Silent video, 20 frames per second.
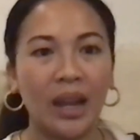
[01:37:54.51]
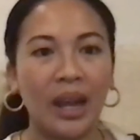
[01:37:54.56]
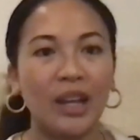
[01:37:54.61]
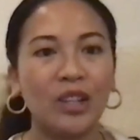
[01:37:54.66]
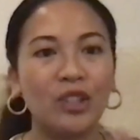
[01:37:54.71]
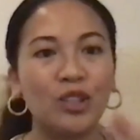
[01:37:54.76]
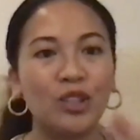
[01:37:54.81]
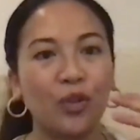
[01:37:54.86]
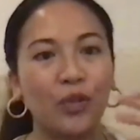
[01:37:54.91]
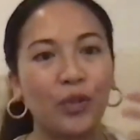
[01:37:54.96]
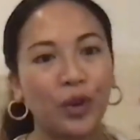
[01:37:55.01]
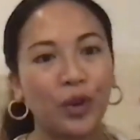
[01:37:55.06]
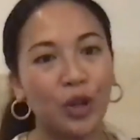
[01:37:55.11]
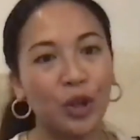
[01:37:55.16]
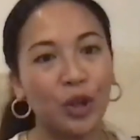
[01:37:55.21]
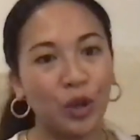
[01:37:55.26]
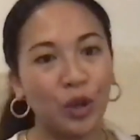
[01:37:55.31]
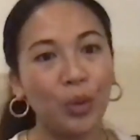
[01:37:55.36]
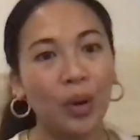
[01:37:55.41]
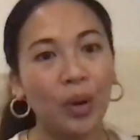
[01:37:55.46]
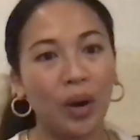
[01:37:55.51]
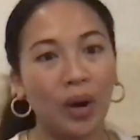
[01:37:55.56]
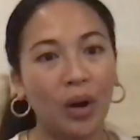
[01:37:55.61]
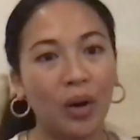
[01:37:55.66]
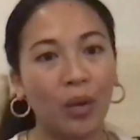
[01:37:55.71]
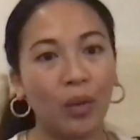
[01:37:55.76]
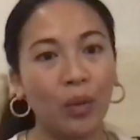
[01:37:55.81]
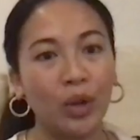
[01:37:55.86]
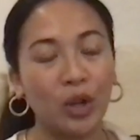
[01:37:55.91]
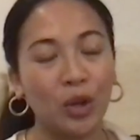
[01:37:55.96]
And so for you
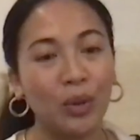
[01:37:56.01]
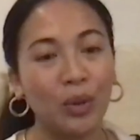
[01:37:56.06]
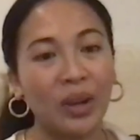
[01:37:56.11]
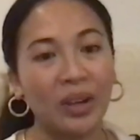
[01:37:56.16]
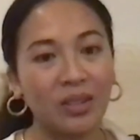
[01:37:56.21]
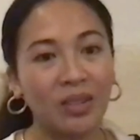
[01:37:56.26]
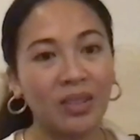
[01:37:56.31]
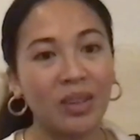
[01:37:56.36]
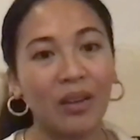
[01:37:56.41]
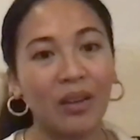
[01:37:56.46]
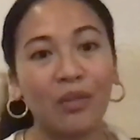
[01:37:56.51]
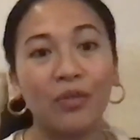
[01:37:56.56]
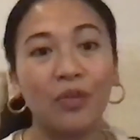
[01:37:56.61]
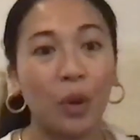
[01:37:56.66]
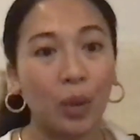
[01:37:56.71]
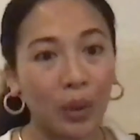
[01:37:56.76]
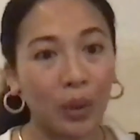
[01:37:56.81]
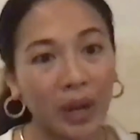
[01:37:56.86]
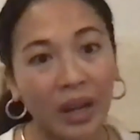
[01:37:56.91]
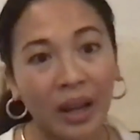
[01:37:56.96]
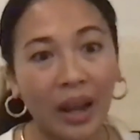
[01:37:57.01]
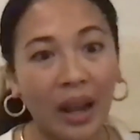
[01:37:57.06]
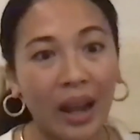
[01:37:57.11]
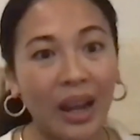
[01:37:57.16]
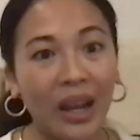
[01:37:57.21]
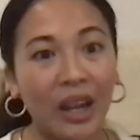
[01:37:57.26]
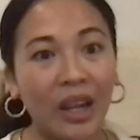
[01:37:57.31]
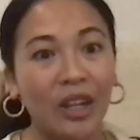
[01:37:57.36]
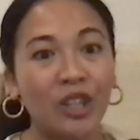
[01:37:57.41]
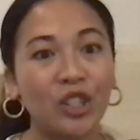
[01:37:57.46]
all, when you get to that voting
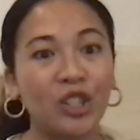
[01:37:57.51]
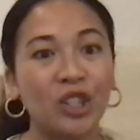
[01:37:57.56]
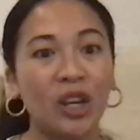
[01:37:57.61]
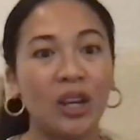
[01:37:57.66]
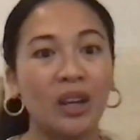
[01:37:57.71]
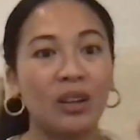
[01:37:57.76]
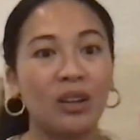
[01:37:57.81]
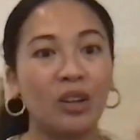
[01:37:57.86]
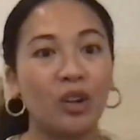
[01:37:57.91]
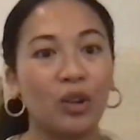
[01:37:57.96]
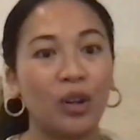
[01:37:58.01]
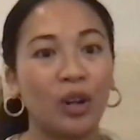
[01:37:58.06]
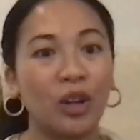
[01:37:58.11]
age and your,